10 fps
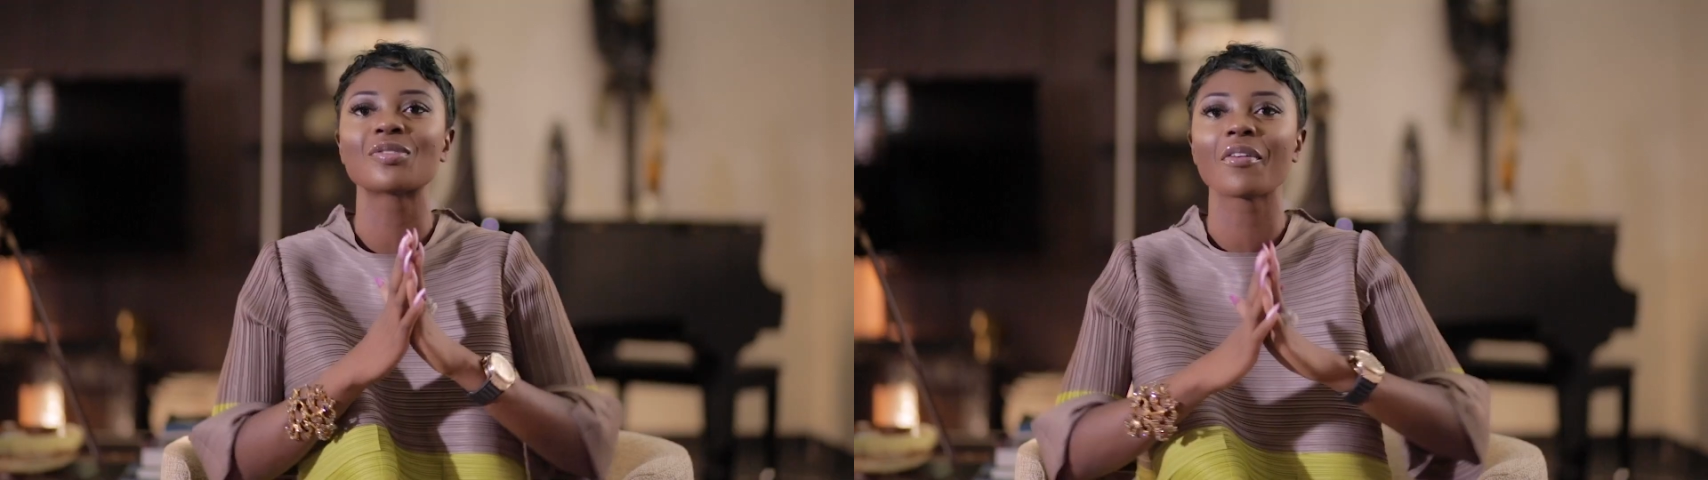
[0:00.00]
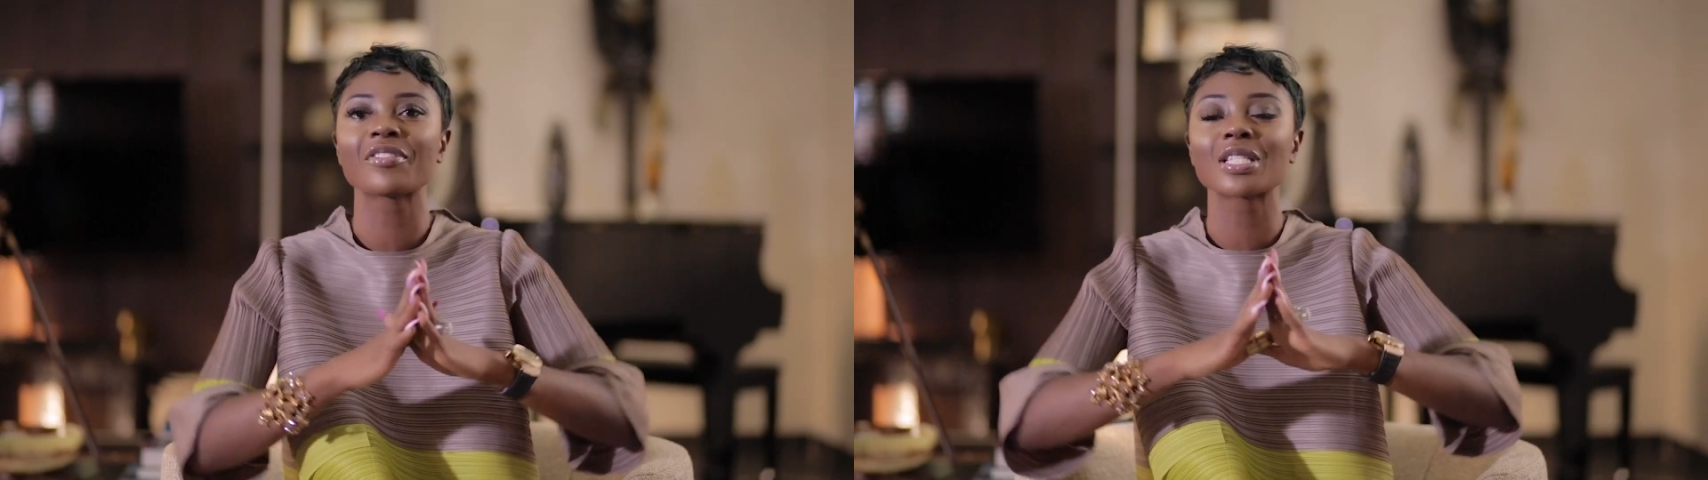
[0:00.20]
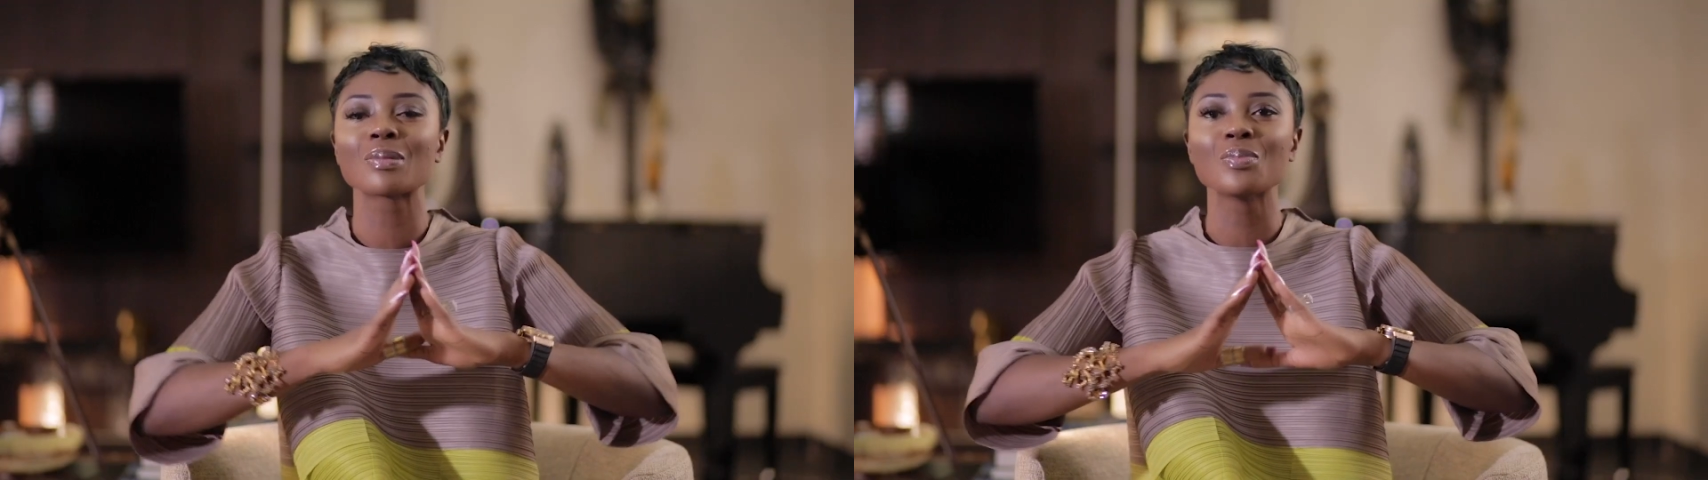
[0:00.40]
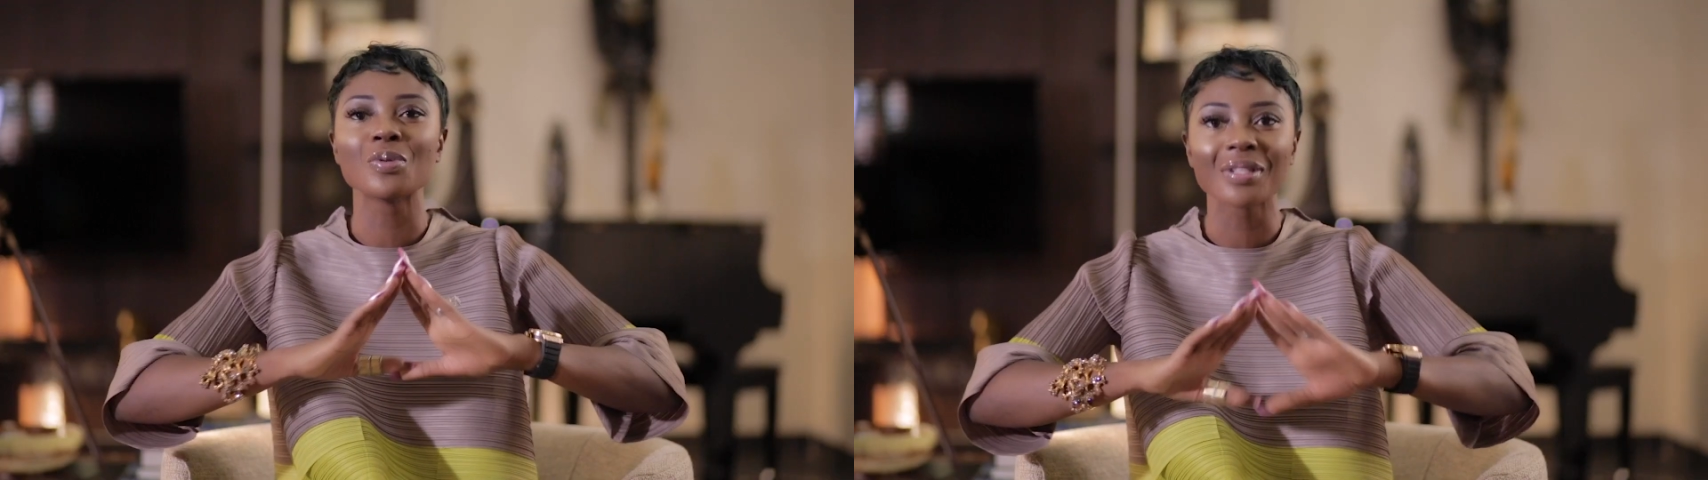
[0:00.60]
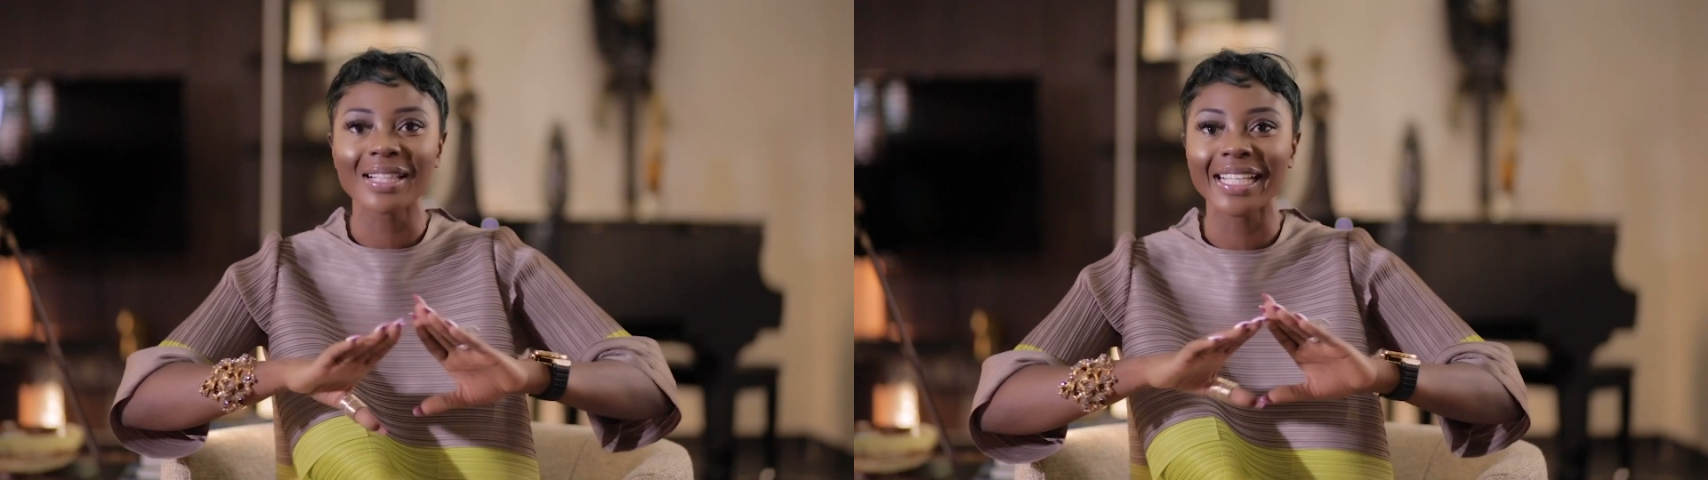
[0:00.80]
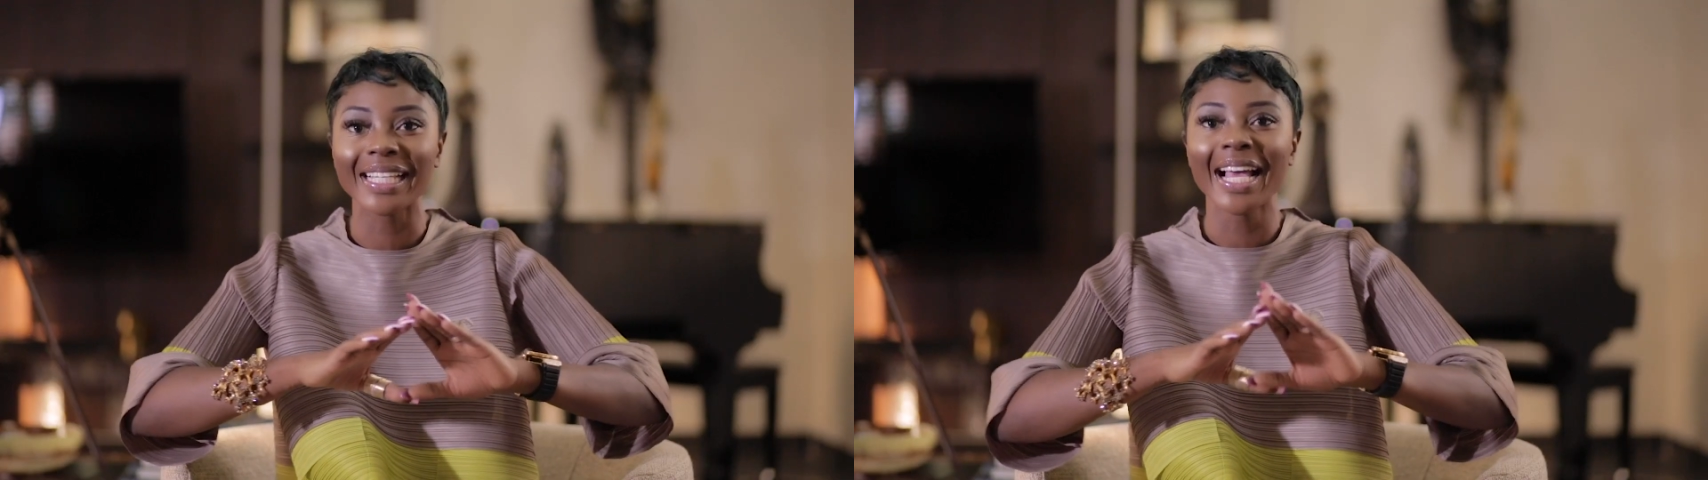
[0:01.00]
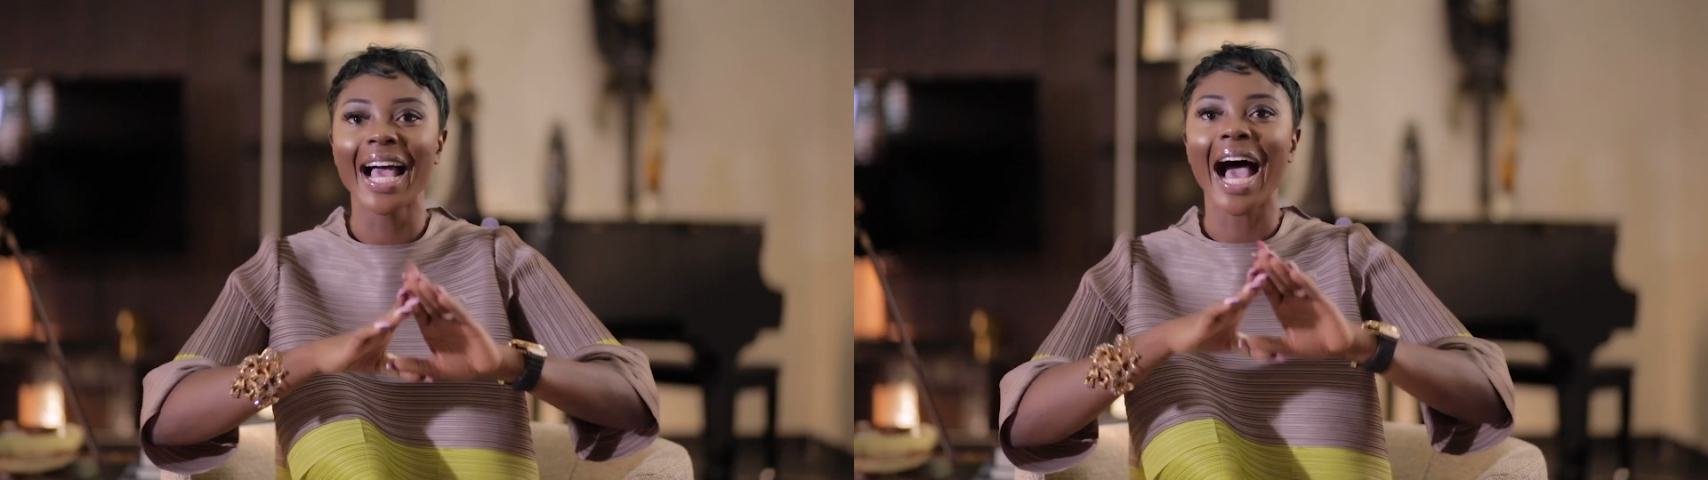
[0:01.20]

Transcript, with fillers: drove smoothly.